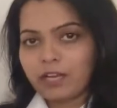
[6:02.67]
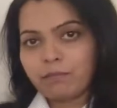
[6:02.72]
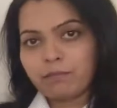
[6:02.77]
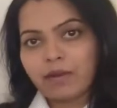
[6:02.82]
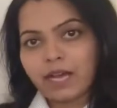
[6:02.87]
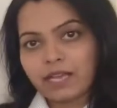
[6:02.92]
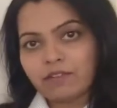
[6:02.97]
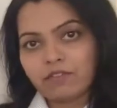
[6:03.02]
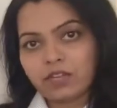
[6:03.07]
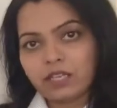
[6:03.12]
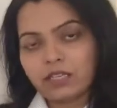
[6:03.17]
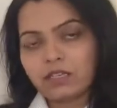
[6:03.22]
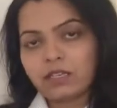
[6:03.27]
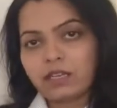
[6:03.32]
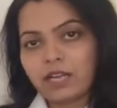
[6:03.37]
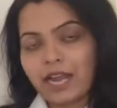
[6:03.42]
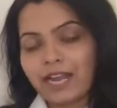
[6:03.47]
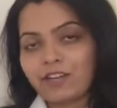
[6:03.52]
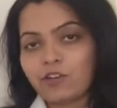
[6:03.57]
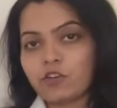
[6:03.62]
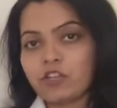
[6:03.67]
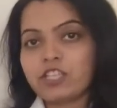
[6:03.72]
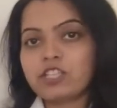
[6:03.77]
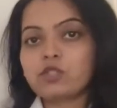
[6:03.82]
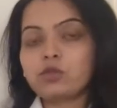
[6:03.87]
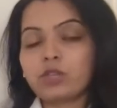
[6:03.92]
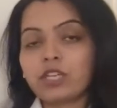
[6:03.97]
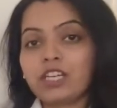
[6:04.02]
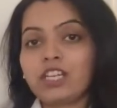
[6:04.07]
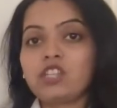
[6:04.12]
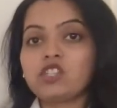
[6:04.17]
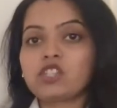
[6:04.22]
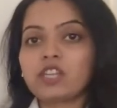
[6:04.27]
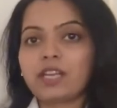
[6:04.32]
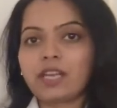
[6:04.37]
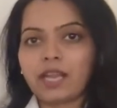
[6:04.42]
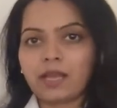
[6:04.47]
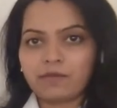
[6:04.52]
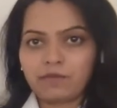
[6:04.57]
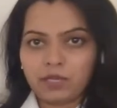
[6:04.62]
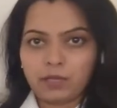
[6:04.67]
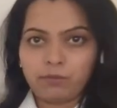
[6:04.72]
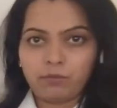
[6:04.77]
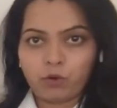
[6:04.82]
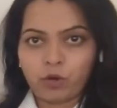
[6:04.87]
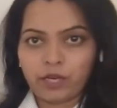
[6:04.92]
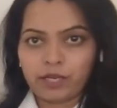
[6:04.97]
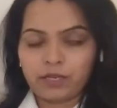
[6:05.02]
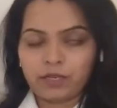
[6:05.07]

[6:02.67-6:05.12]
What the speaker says: by one address to each and every point.